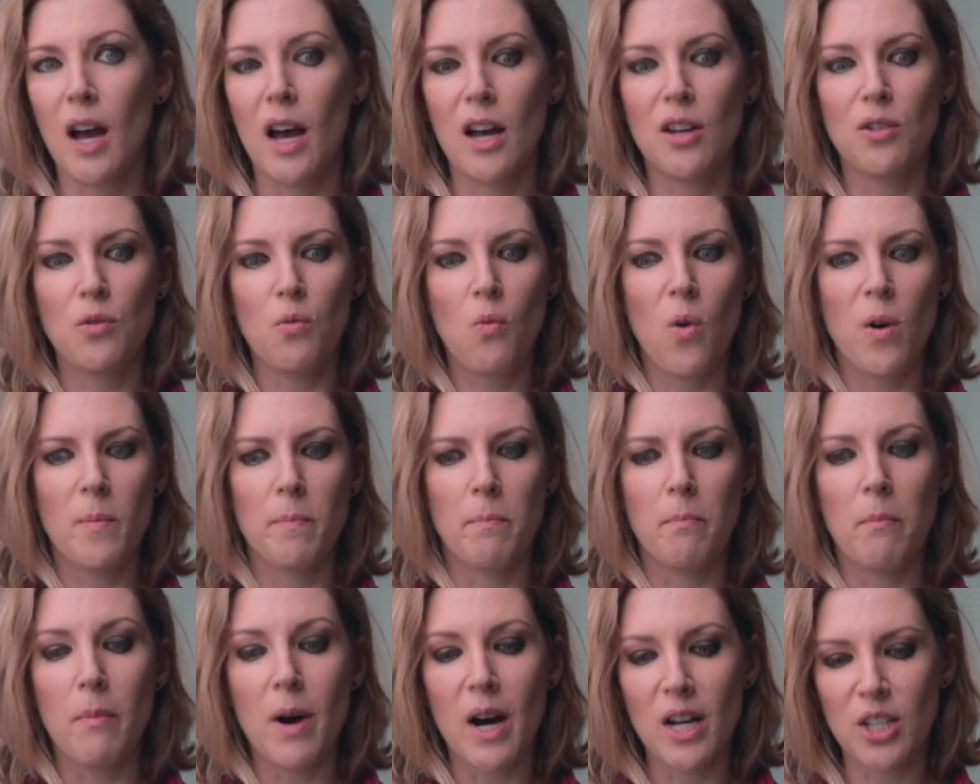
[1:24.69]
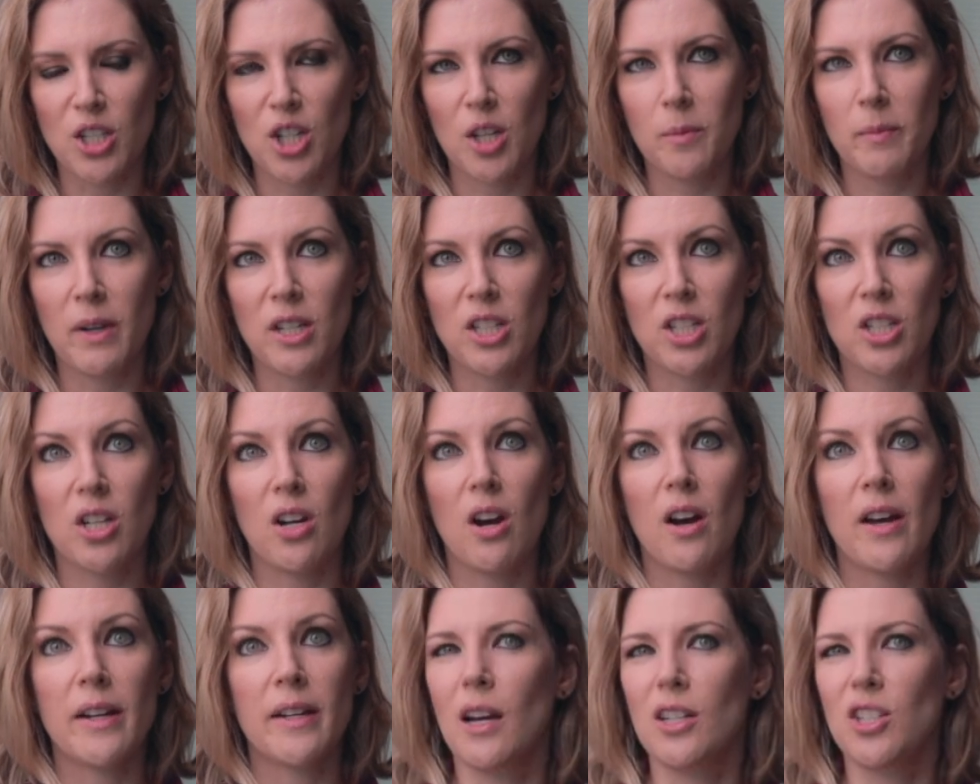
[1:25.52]
I don't want much in my
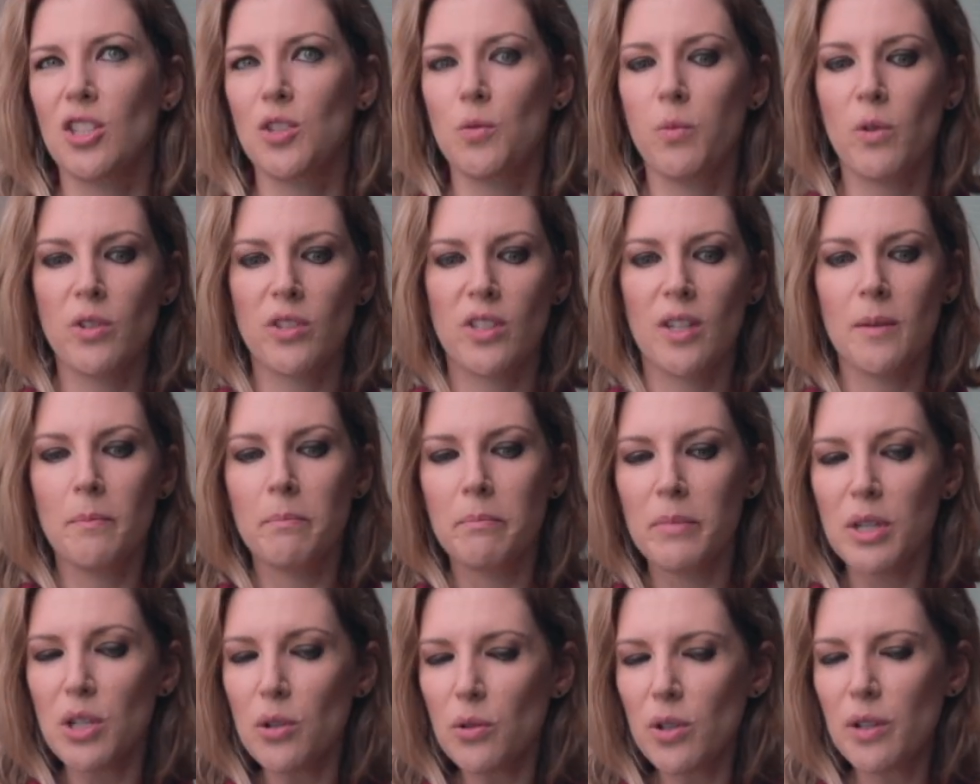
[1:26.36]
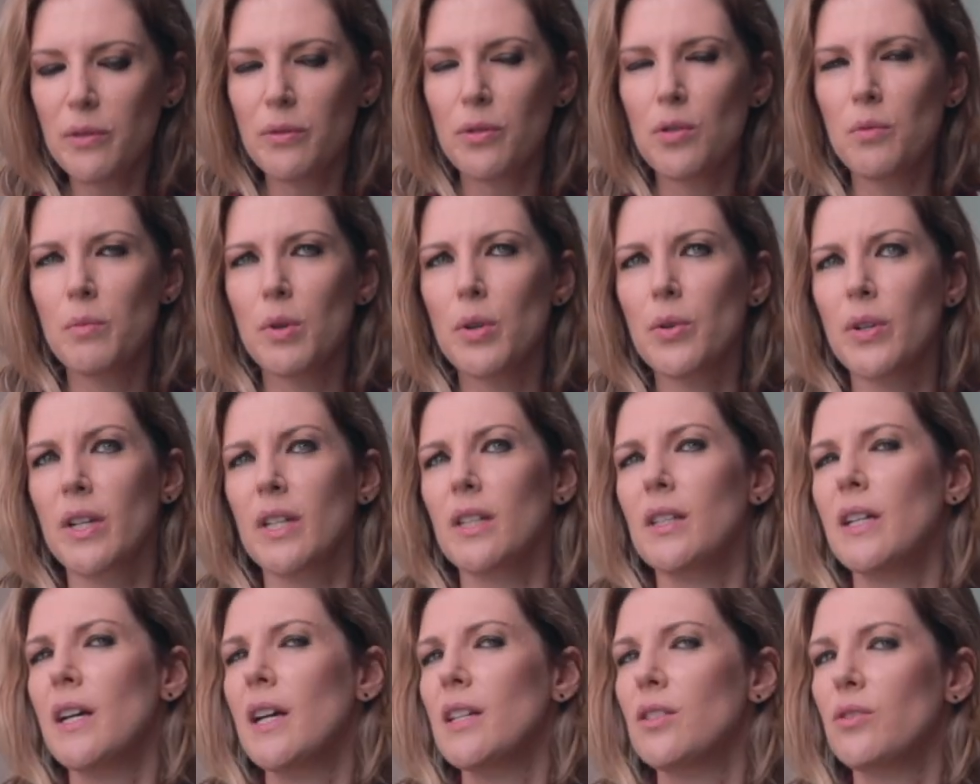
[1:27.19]
shot. I just want some beautiful
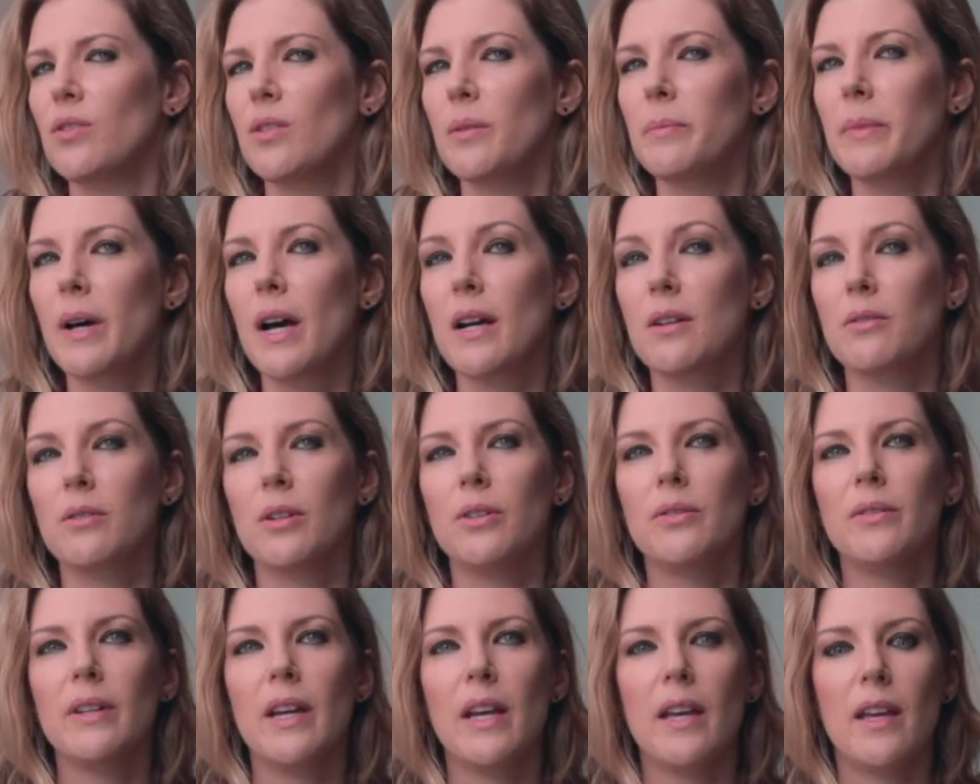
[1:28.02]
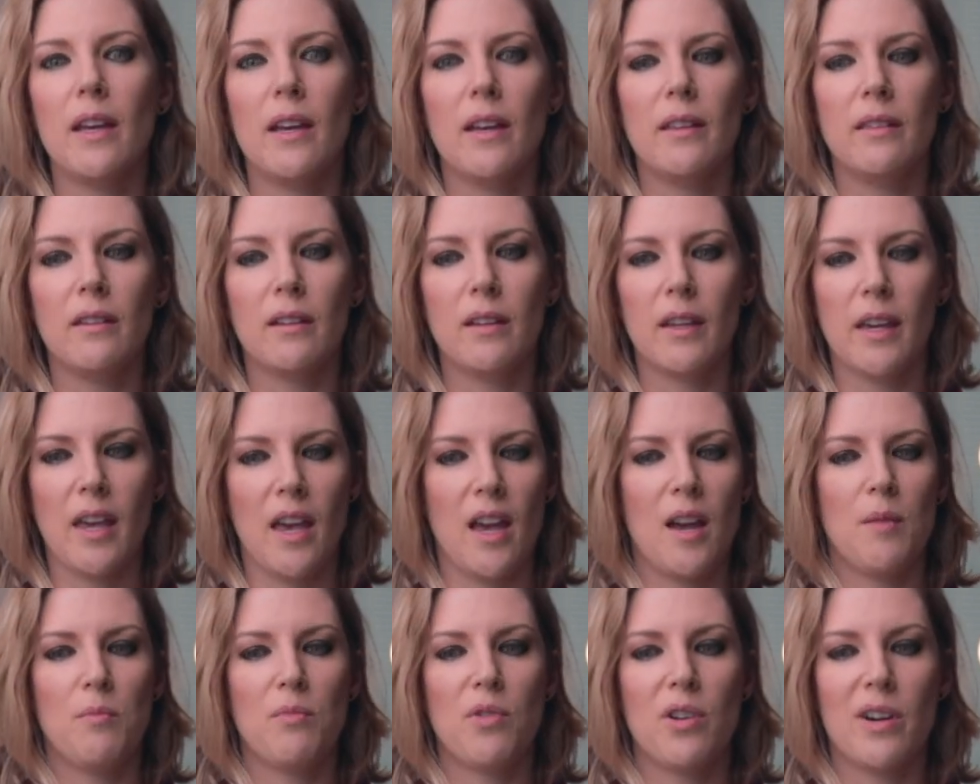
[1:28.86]
bokeh lights on the background and the
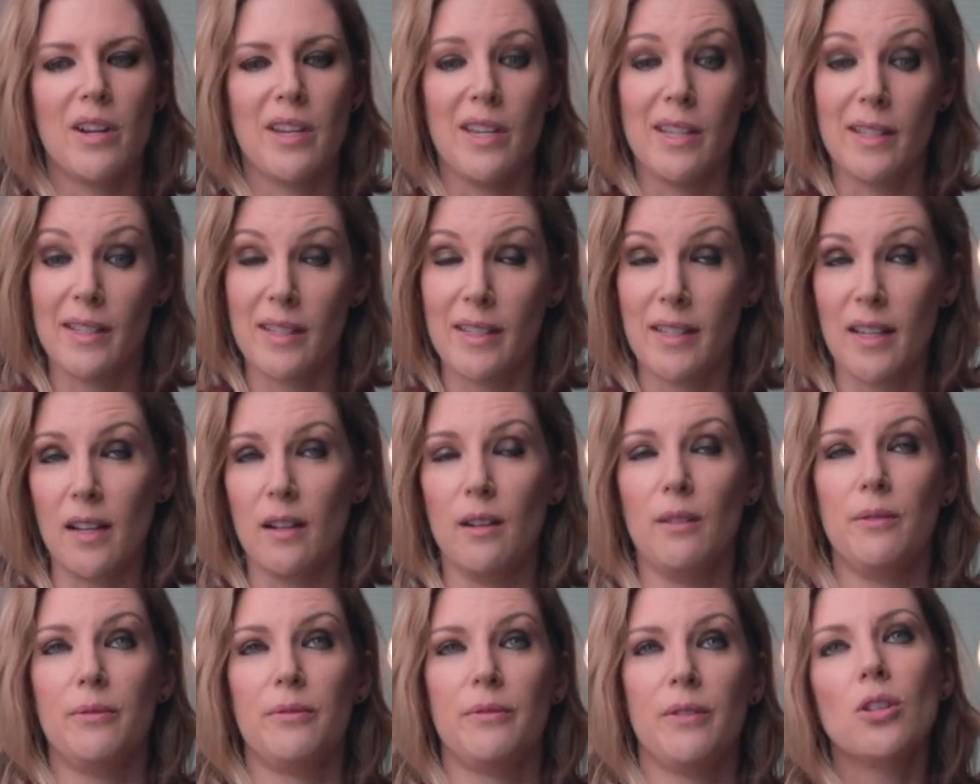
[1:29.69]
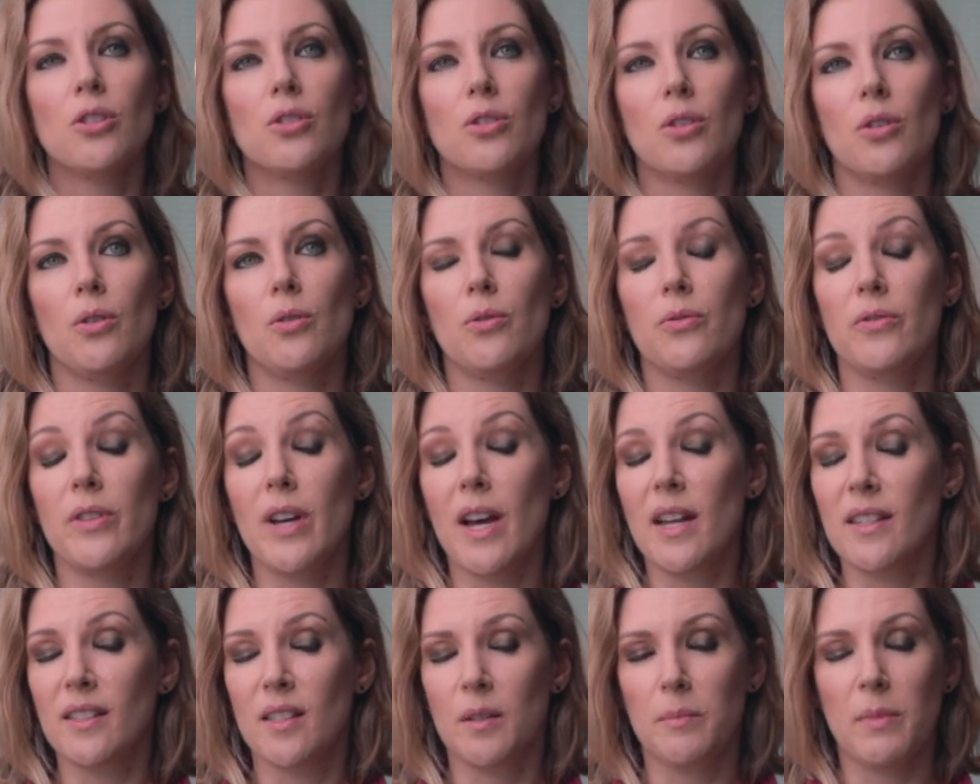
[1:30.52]
camera itself. So
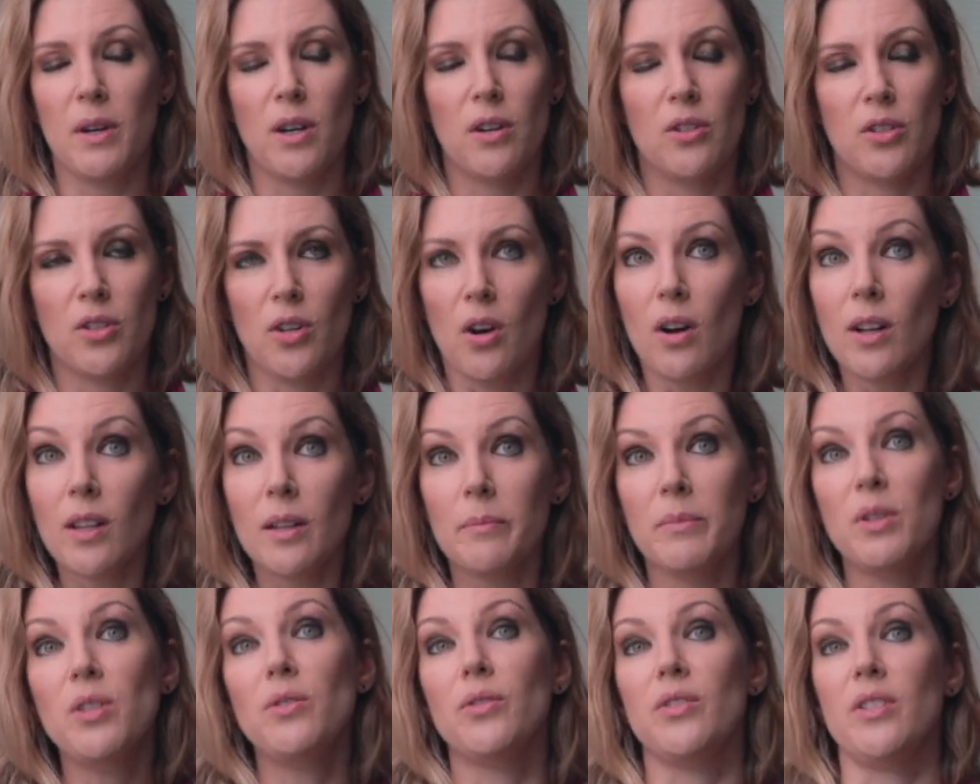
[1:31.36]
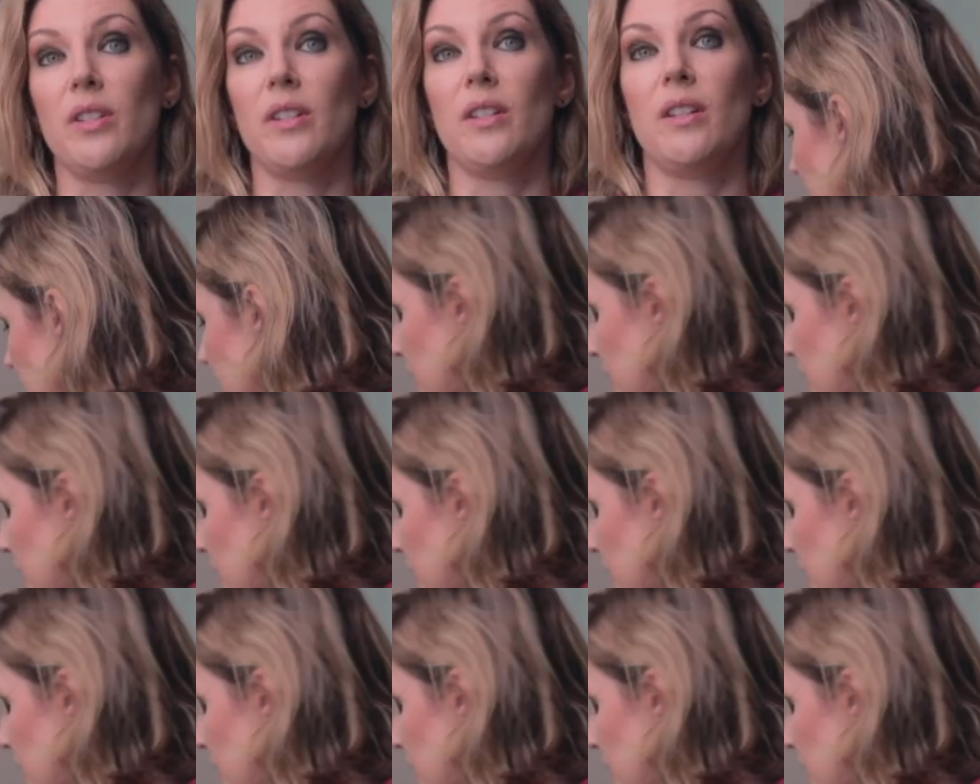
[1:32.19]
that's about all I'm using.